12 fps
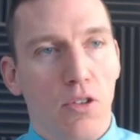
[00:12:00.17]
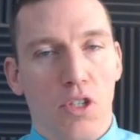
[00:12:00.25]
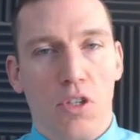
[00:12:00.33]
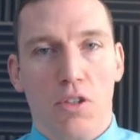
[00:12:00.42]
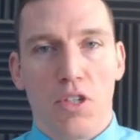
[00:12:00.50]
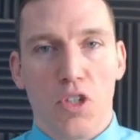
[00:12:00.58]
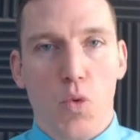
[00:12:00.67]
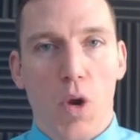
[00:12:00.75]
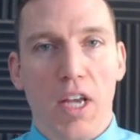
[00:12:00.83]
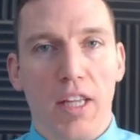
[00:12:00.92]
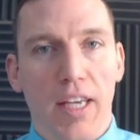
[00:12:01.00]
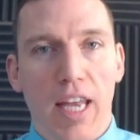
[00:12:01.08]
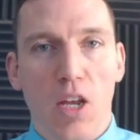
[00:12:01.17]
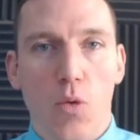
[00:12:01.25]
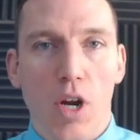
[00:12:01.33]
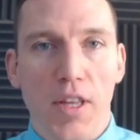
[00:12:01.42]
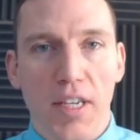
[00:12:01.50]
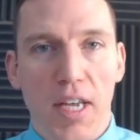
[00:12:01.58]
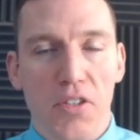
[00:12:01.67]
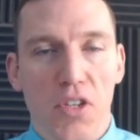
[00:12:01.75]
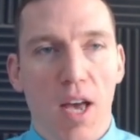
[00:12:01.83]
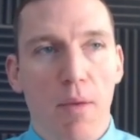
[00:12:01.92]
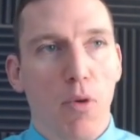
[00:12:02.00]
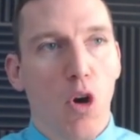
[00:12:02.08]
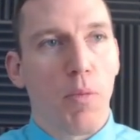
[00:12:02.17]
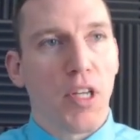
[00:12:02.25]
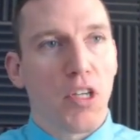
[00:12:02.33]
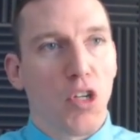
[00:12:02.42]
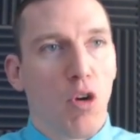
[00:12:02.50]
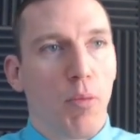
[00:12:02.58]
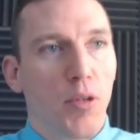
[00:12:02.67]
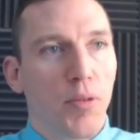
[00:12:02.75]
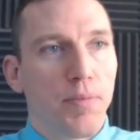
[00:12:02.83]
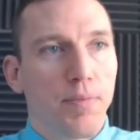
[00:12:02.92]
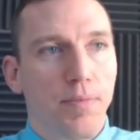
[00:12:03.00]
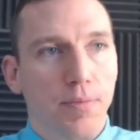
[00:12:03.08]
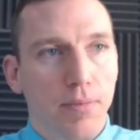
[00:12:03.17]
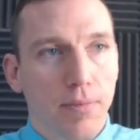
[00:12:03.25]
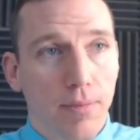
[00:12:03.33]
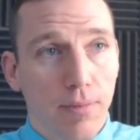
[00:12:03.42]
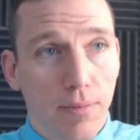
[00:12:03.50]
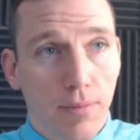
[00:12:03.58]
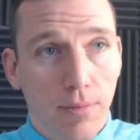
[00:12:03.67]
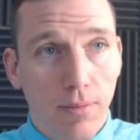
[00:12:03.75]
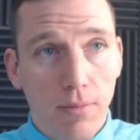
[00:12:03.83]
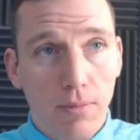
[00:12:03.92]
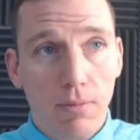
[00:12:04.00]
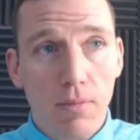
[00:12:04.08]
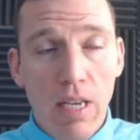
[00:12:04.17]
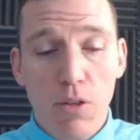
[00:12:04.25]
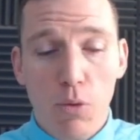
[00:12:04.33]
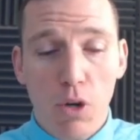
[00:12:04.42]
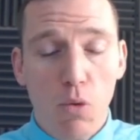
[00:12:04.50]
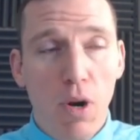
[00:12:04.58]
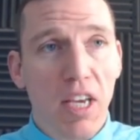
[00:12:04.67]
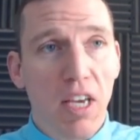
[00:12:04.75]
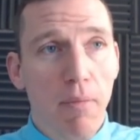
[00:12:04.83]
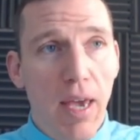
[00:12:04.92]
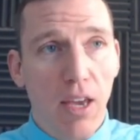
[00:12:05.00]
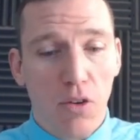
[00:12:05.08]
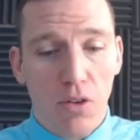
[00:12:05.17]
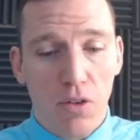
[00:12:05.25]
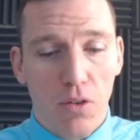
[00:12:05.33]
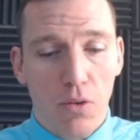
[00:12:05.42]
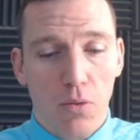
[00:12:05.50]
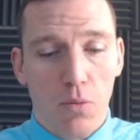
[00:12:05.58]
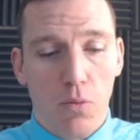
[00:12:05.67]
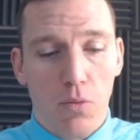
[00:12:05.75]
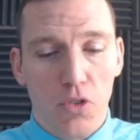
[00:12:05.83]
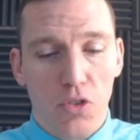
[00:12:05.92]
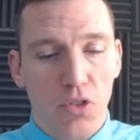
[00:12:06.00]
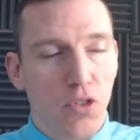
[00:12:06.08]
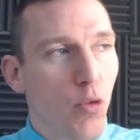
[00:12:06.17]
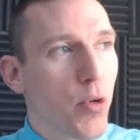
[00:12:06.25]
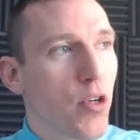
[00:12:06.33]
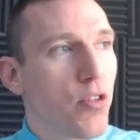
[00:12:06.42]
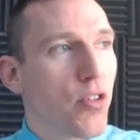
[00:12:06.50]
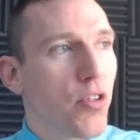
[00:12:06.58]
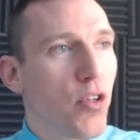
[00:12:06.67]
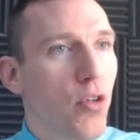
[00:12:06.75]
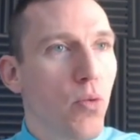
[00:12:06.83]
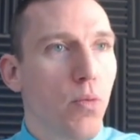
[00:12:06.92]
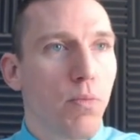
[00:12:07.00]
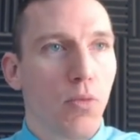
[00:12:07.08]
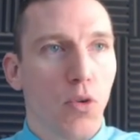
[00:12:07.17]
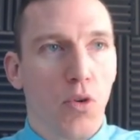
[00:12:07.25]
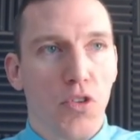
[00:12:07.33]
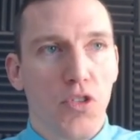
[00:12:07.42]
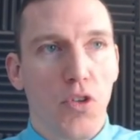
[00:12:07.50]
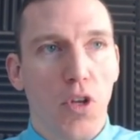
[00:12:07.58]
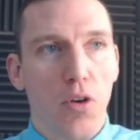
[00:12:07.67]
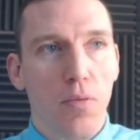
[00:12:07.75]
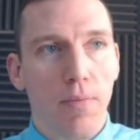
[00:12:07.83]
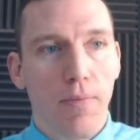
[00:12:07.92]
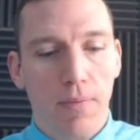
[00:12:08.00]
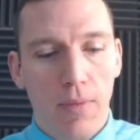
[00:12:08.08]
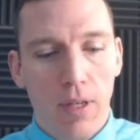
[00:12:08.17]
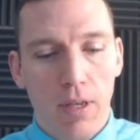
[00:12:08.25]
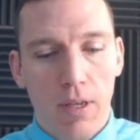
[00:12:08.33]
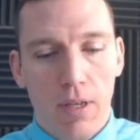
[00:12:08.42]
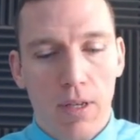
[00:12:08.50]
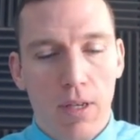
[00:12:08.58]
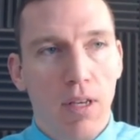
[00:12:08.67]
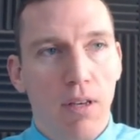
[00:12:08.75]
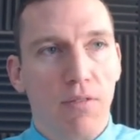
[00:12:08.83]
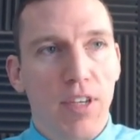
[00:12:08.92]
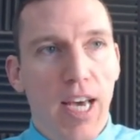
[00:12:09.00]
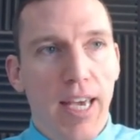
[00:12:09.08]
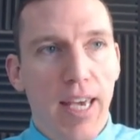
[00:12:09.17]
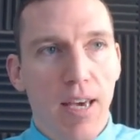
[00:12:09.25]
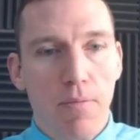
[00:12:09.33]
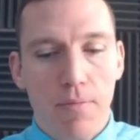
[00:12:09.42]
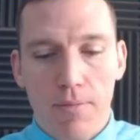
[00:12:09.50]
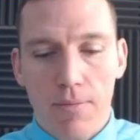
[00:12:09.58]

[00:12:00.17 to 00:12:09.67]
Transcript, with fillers: so just right click anywhere on the desktop, open the terminal. Then we're gonna run a command, super user do or sudo vim